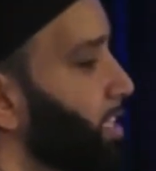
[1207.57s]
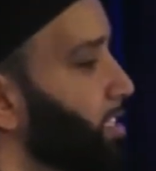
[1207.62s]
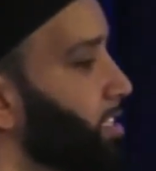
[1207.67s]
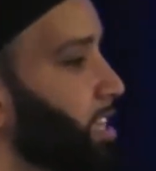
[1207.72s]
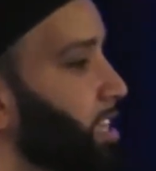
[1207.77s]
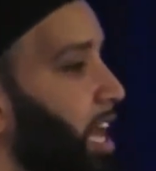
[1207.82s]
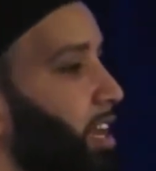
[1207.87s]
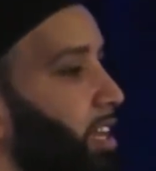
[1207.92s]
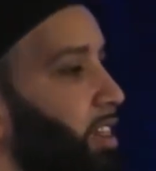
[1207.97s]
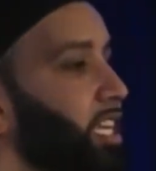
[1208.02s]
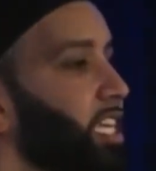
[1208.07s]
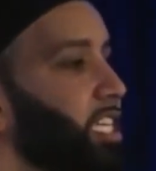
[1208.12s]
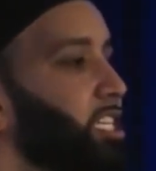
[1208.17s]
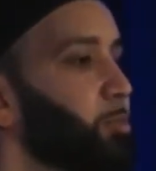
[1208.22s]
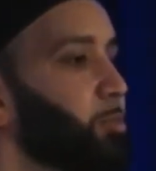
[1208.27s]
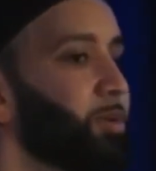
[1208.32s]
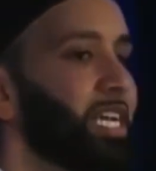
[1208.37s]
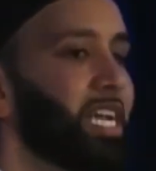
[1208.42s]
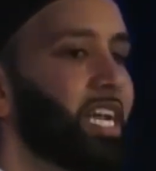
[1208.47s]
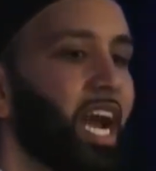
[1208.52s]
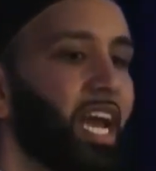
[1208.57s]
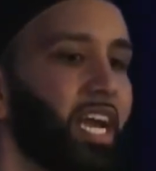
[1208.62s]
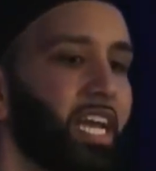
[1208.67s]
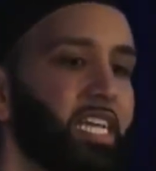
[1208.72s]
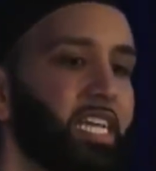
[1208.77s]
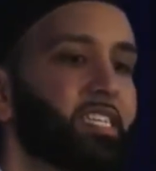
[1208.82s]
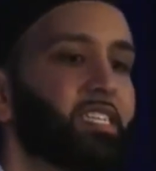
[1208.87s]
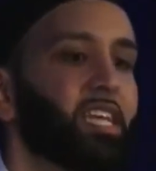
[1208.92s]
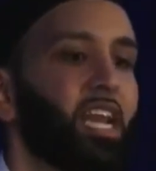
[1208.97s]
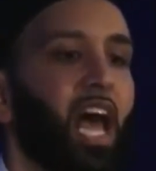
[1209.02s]
Suddenly, Jibreel
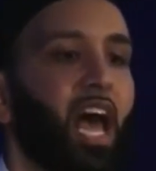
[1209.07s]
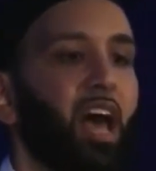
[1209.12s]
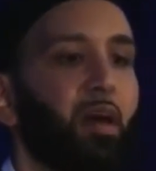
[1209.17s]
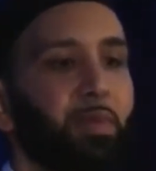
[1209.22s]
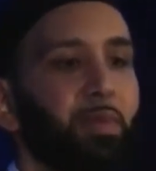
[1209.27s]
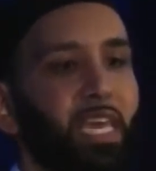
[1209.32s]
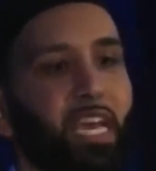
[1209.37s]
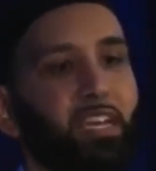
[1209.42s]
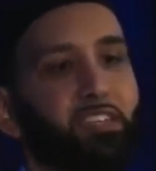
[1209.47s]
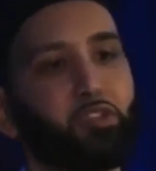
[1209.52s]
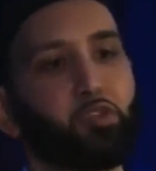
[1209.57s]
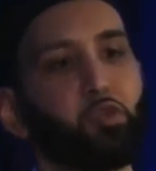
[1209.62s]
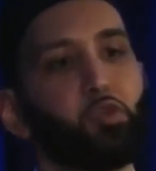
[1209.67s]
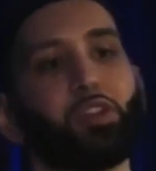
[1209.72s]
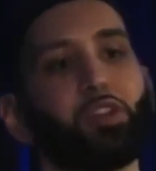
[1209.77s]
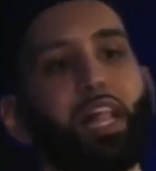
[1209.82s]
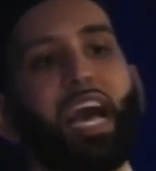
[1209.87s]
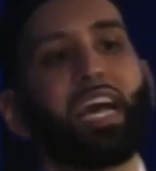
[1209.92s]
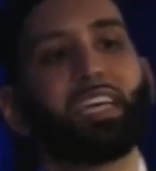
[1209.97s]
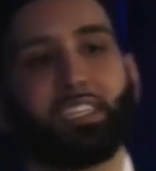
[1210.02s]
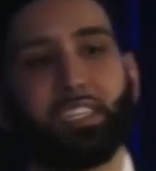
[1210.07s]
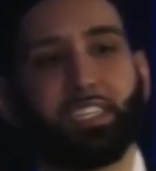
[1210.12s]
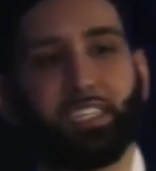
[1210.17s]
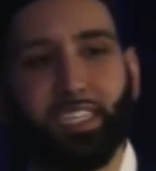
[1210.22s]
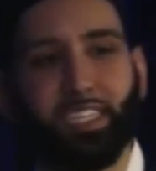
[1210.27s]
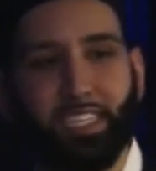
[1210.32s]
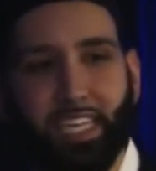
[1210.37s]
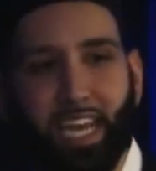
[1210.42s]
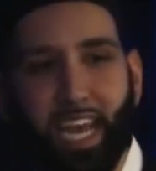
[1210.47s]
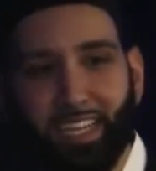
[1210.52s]
alayhi salam, he had two glasses in
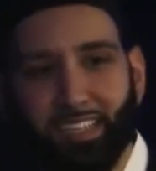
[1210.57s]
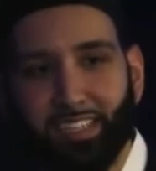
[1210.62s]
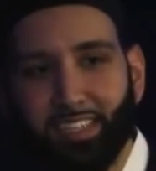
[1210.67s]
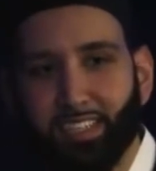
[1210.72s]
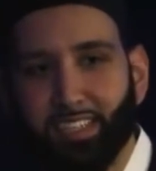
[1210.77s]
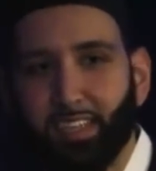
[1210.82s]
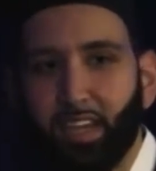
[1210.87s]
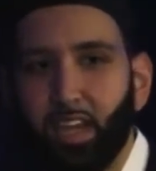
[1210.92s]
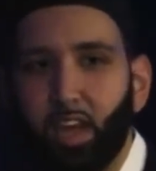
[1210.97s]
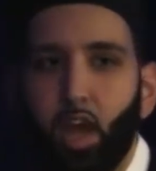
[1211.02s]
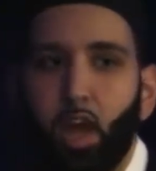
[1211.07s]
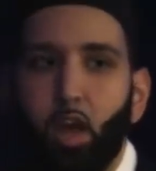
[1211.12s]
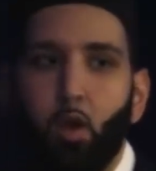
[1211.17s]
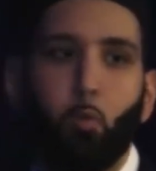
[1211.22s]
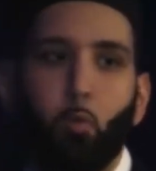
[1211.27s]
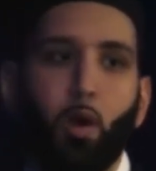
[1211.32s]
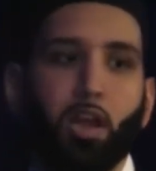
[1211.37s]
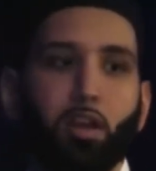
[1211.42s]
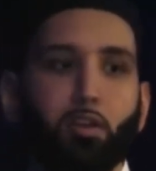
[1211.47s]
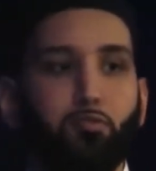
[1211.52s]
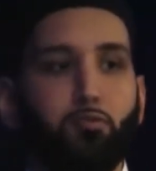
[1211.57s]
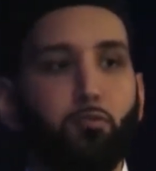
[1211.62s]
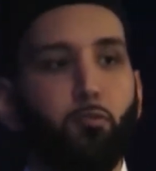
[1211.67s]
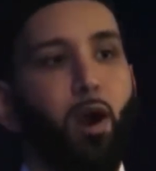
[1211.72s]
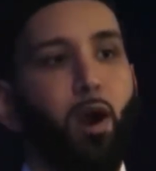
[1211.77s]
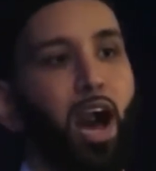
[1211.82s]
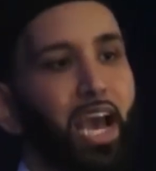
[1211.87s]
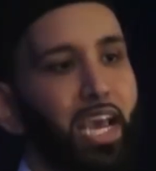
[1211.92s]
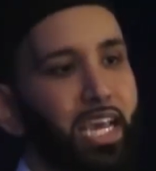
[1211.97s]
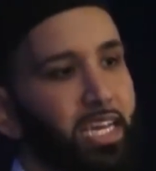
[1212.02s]
his hand. One of
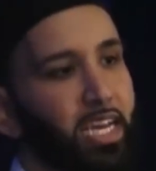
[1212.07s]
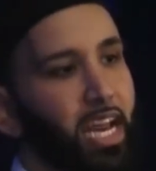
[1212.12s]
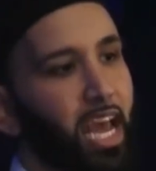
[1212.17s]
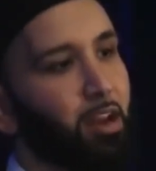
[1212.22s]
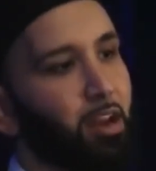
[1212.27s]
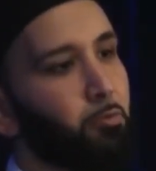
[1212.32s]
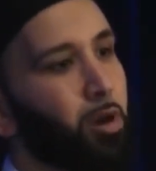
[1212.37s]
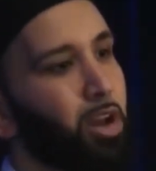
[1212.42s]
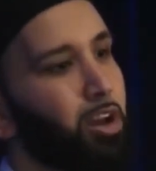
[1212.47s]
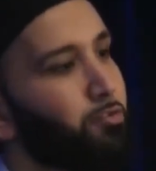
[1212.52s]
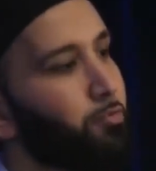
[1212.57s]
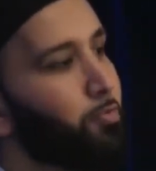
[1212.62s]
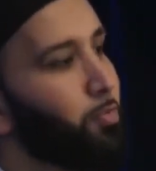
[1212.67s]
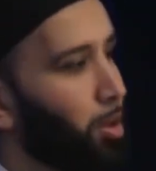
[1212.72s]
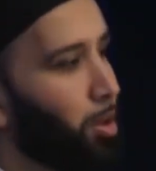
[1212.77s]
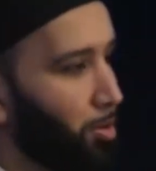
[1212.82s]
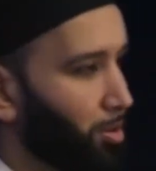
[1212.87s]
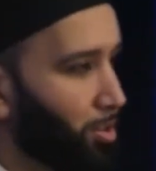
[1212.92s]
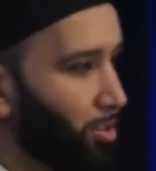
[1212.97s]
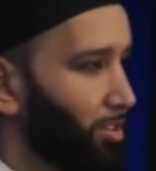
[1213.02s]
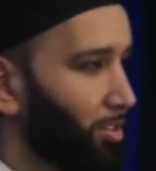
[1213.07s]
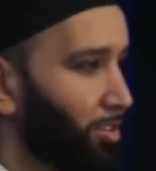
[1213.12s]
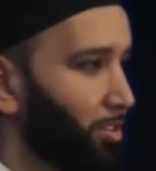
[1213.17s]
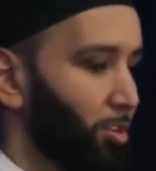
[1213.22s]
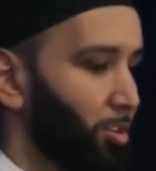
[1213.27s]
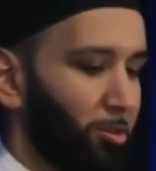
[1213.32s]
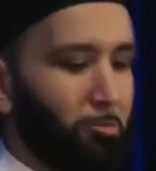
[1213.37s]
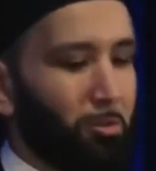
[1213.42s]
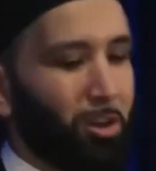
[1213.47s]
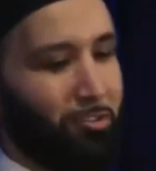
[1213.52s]
wine and one of milk.
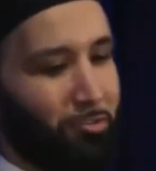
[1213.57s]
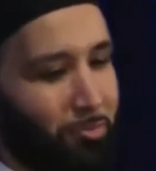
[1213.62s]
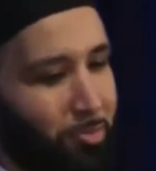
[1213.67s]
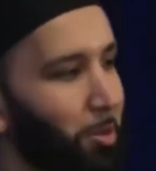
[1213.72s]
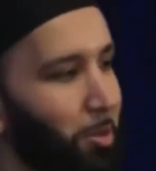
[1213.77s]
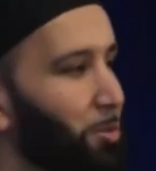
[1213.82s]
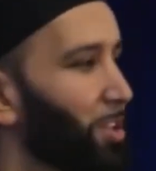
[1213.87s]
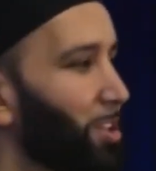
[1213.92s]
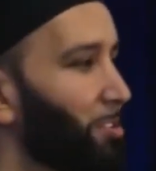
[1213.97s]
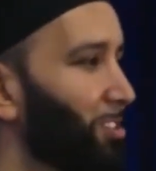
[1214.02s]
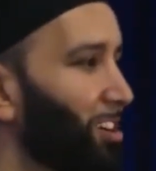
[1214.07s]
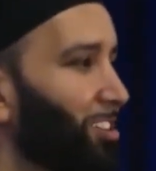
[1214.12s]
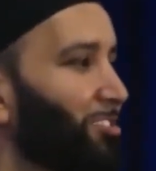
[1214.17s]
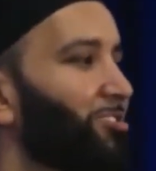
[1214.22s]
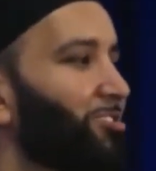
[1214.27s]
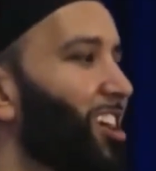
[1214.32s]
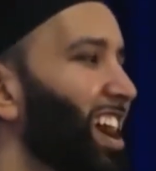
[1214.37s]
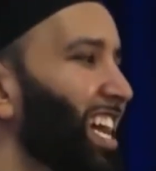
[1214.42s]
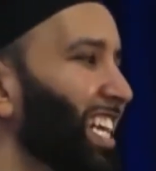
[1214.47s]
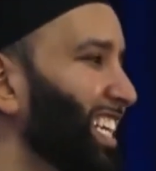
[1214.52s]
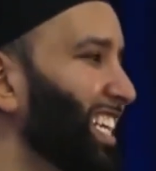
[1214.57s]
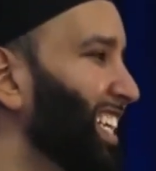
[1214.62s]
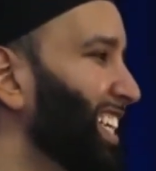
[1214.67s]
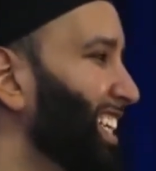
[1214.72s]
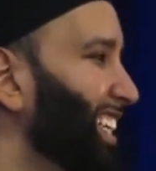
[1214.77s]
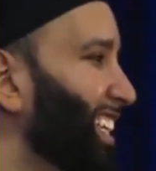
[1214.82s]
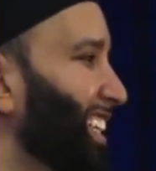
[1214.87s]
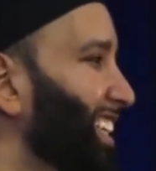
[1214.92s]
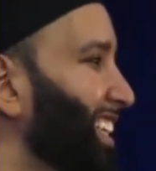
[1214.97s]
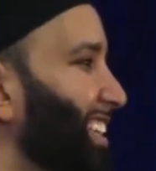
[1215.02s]
Or one of milk and one of wine.
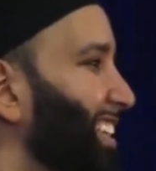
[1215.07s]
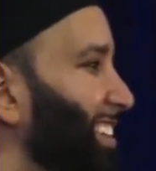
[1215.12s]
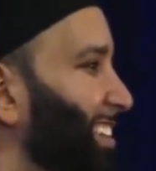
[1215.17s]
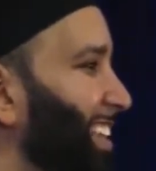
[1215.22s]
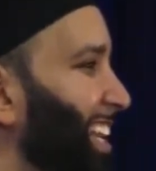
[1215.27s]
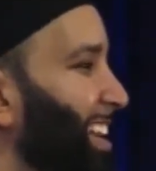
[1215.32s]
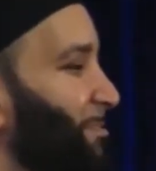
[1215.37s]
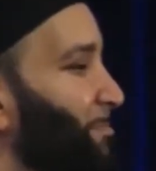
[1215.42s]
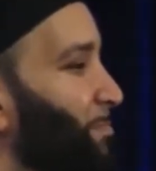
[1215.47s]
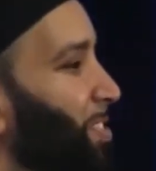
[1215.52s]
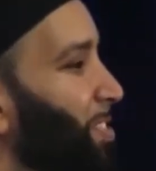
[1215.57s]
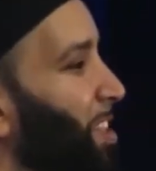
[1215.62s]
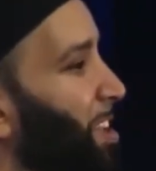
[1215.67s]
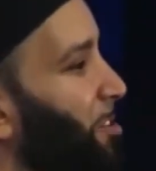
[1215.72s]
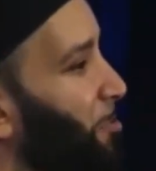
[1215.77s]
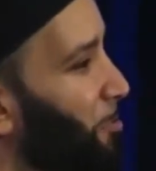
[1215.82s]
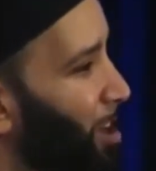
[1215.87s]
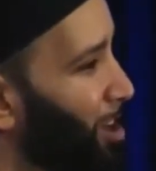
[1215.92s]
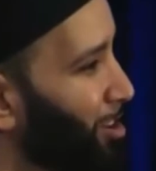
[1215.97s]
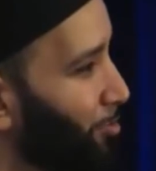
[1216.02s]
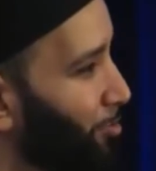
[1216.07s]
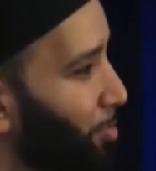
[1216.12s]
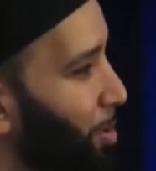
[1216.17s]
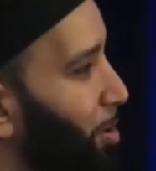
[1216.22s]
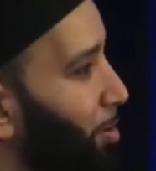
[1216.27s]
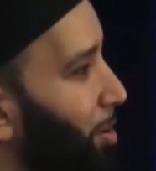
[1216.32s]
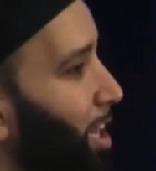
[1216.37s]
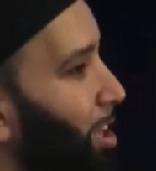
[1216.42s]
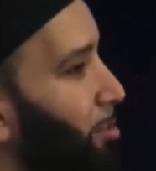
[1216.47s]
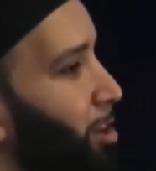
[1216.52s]
Okay? One of
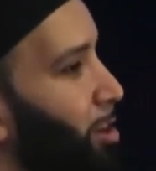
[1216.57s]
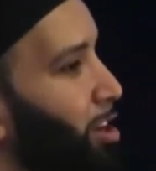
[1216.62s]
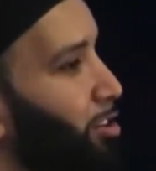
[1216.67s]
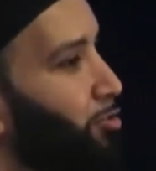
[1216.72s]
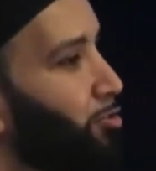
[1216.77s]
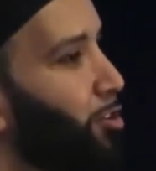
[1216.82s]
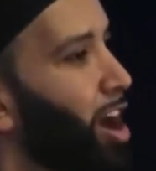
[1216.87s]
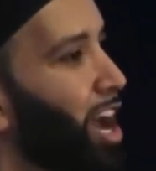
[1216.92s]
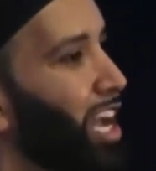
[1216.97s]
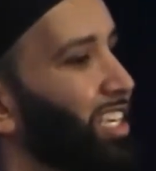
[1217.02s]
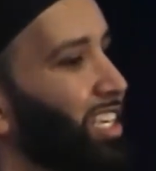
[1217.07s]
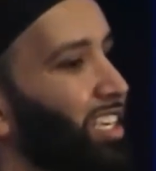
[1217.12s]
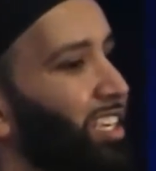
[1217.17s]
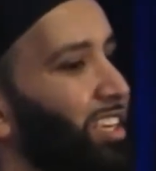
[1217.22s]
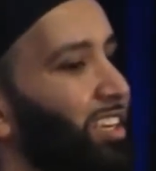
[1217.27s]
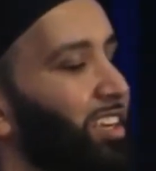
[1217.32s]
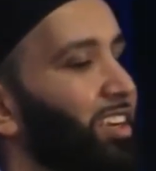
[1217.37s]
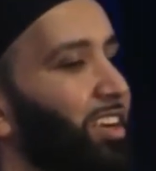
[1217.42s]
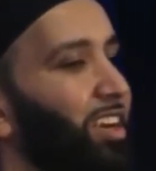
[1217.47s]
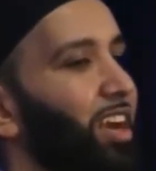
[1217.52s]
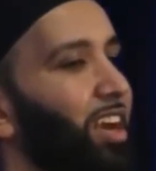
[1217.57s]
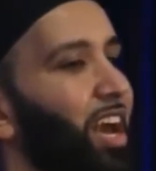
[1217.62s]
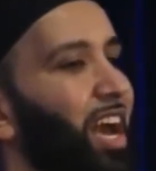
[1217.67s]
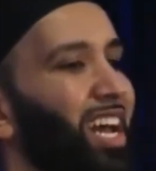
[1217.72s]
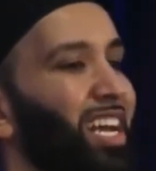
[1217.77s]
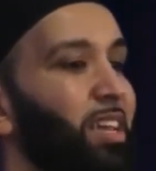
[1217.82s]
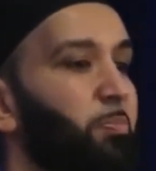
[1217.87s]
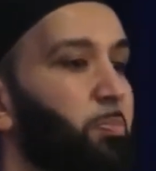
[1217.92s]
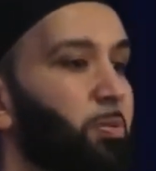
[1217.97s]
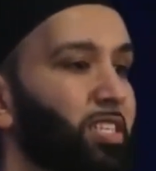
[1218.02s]
milk and one of wine.
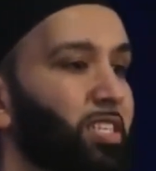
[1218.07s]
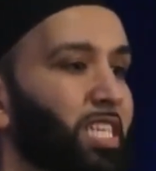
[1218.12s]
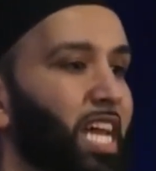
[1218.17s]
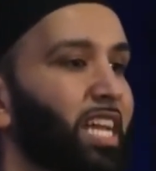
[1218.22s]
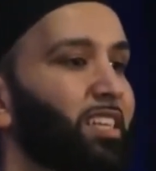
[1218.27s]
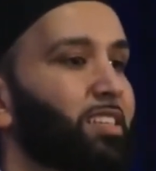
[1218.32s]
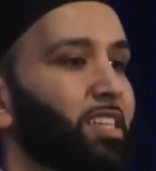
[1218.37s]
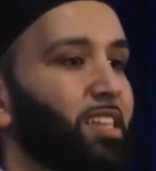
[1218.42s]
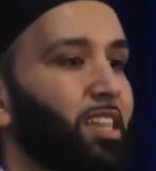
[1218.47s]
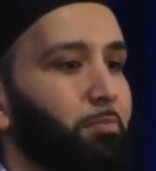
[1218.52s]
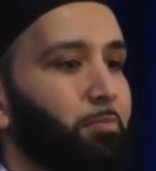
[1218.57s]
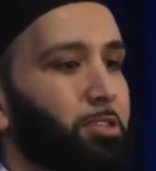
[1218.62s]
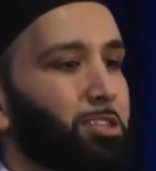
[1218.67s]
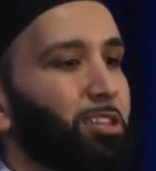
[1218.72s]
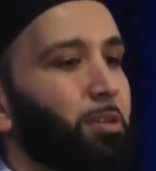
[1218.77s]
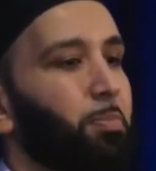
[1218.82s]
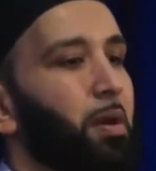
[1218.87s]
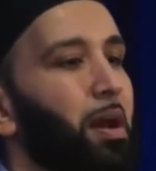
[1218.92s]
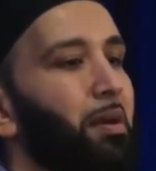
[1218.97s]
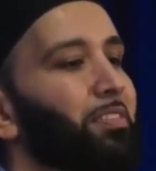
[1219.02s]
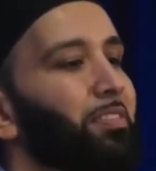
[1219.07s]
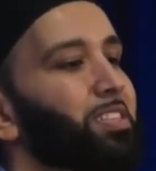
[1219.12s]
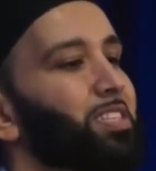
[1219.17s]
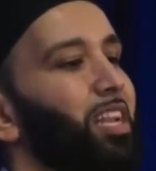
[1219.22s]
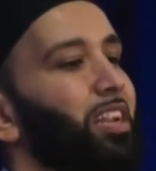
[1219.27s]
And he presented them to the Prophet